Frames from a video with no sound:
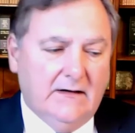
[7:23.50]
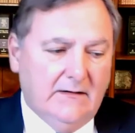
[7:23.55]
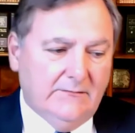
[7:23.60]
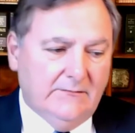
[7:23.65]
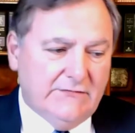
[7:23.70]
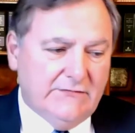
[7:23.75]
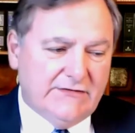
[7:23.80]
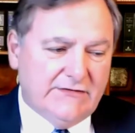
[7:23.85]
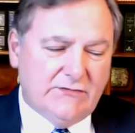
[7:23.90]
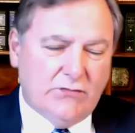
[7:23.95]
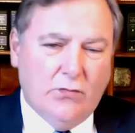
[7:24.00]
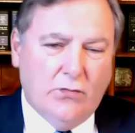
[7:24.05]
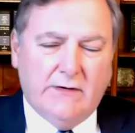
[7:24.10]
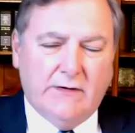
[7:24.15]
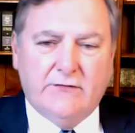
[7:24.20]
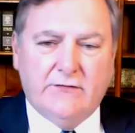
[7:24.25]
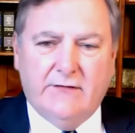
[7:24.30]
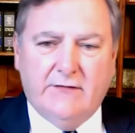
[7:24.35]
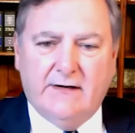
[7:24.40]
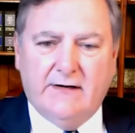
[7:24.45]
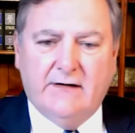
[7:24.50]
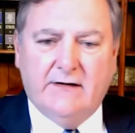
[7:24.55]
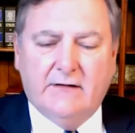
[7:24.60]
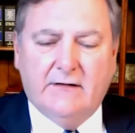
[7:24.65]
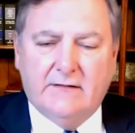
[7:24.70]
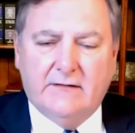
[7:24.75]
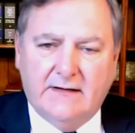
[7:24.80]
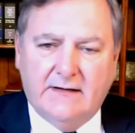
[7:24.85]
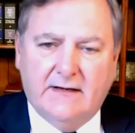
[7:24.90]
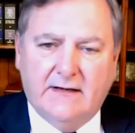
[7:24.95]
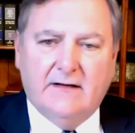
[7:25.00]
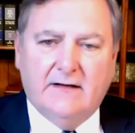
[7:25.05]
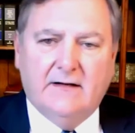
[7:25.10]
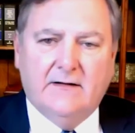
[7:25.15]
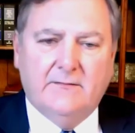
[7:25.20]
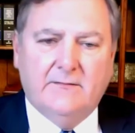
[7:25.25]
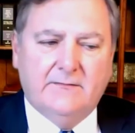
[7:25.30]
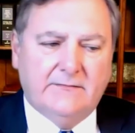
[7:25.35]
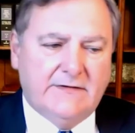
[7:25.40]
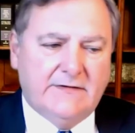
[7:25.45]
just one creditor,
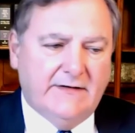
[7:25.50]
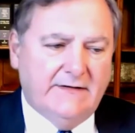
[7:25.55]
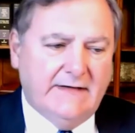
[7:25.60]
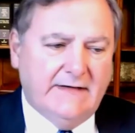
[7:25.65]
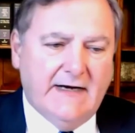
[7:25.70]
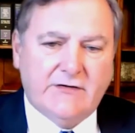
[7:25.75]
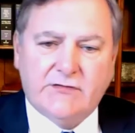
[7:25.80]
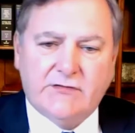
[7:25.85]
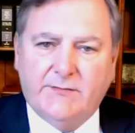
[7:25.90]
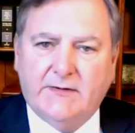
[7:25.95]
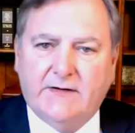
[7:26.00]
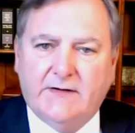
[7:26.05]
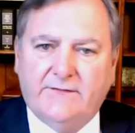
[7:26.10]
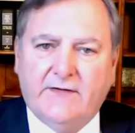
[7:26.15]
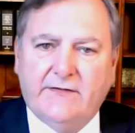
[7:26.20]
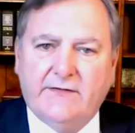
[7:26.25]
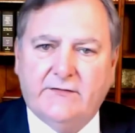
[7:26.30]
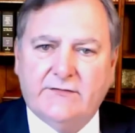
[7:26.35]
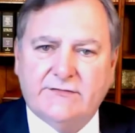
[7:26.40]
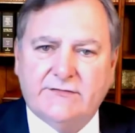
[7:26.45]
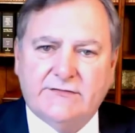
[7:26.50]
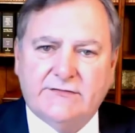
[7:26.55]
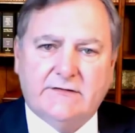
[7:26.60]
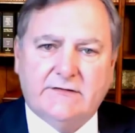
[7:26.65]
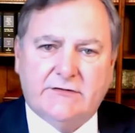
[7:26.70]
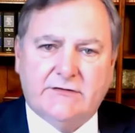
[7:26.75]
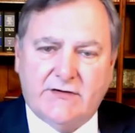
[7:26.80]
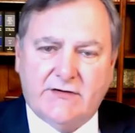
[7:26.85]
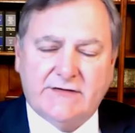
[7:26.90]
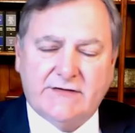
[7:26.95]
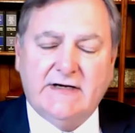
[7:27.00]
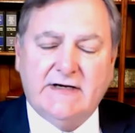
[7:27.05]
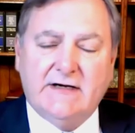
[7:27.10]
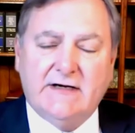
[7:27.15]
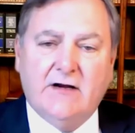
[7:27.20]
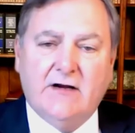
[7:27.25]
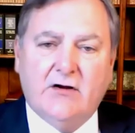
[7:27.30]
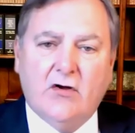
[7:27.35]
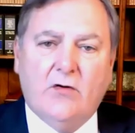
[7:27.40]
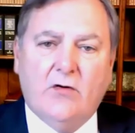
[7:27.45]
to the detriment of others, the trustee
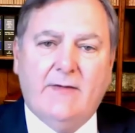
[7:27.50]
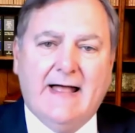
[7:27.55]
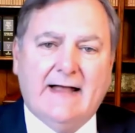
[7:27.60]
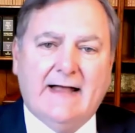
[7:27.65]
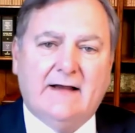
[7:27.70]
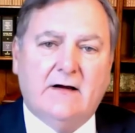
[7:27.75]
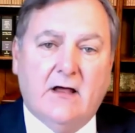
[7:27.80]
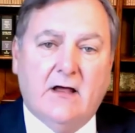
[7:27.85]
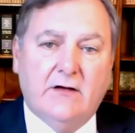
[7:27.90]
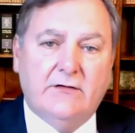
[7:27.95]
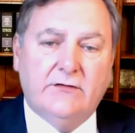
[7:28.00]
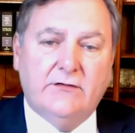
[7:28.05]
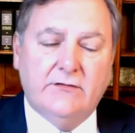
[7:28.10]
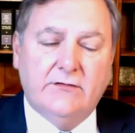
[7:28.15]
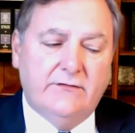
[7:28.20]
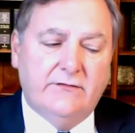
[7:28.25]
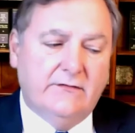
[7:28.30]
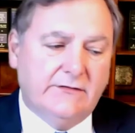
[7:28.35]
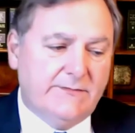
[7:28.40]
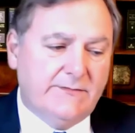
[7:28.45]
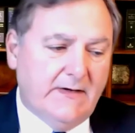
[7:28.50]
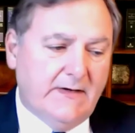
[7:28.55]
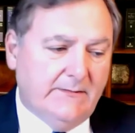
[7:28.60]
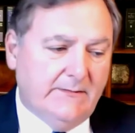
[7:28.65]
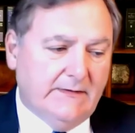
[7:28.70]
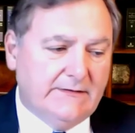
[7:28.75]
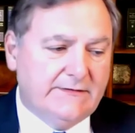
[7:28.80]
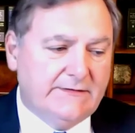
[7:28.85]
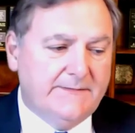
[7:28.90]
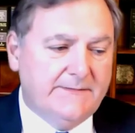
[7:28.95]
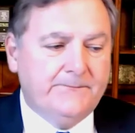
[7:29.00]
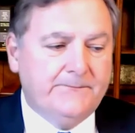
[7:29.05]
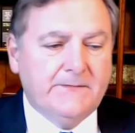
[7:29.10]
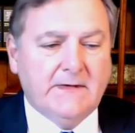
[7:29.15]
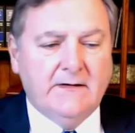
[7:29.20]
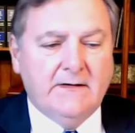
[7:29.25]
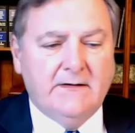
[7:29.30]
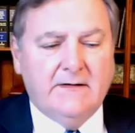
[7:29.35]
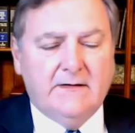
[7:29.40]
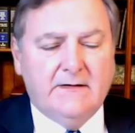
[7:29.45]
can go back and undo those payments.
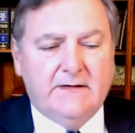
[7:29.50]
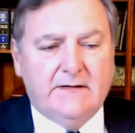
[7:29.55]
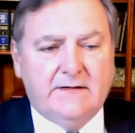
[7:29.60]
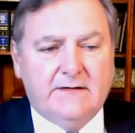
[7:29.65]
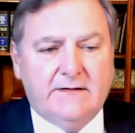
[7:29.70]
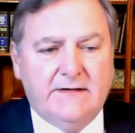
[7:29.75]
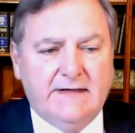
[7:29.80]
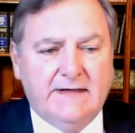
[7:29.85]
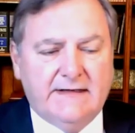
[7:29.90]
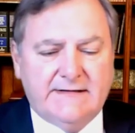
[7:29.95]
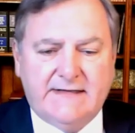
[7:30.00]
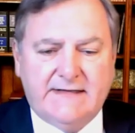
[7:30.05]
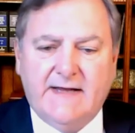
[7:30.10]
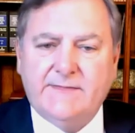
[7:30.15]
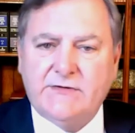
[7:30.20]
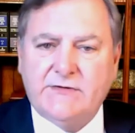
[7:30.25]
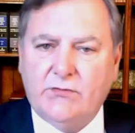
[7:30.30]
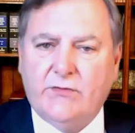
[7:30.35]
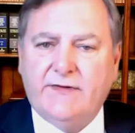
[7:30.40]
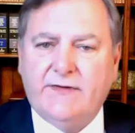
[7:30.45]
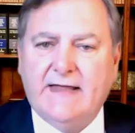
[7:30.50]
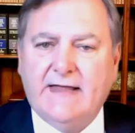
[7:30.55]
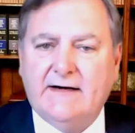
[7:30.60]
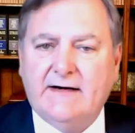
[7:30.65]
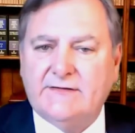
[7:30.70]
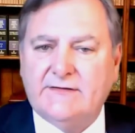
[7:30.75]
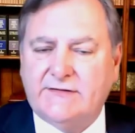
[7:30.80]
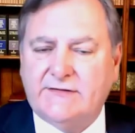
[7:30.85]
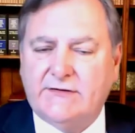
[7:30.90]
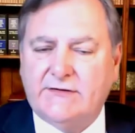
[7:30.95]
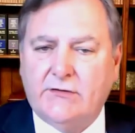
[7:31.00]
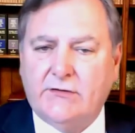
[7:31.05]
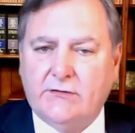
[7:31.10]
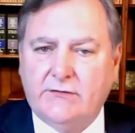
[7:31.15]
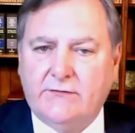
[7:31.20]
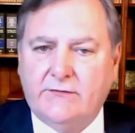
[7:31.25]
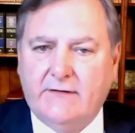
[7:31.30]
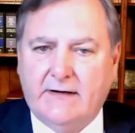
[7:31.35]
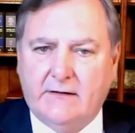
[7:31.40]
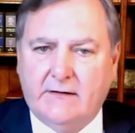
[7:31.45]
The exception with that is
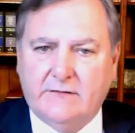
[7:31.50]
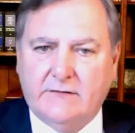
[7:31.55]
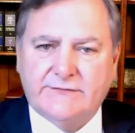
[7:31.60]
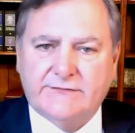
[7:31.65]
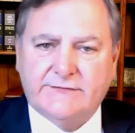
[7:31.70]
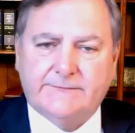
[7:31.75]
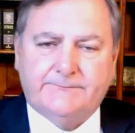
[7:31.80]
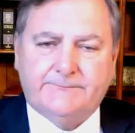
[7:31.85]
secured creditors.